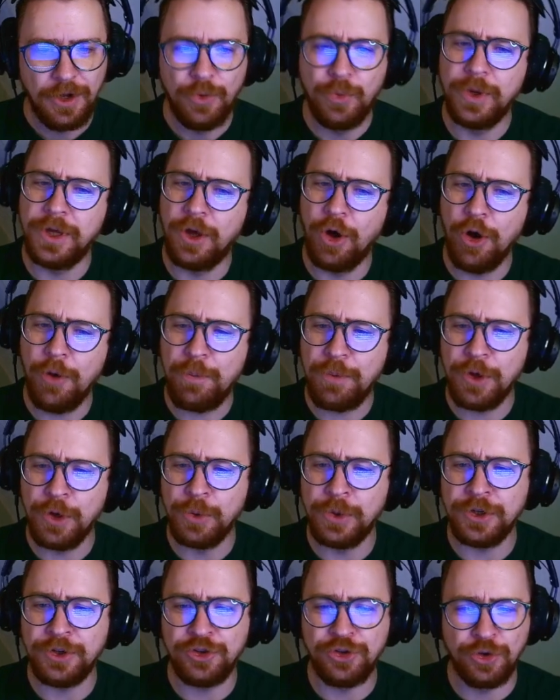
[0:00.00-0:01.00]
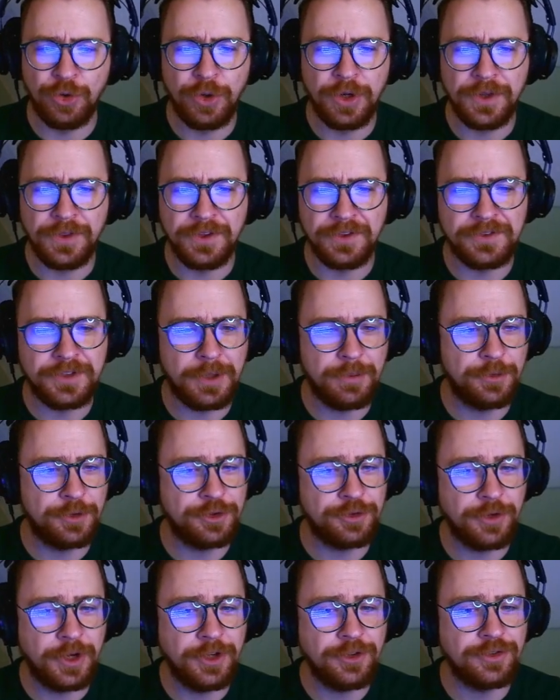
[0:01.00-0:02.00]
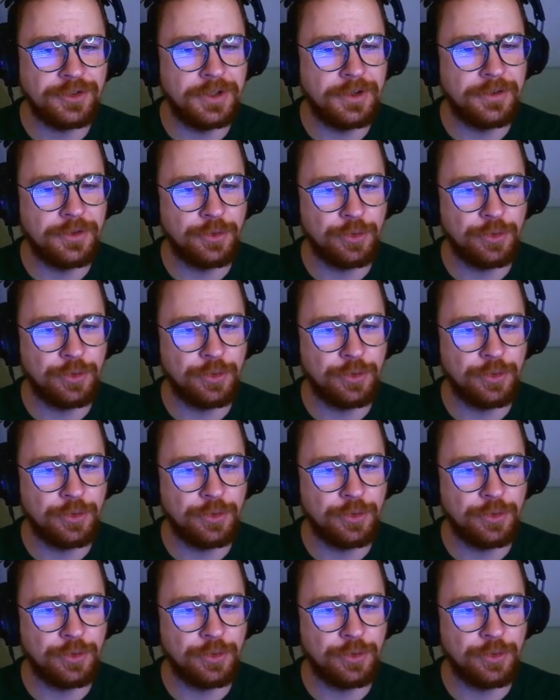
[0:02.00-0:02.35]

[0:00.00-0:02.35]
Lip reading: We hope you enjoyed this demonstration of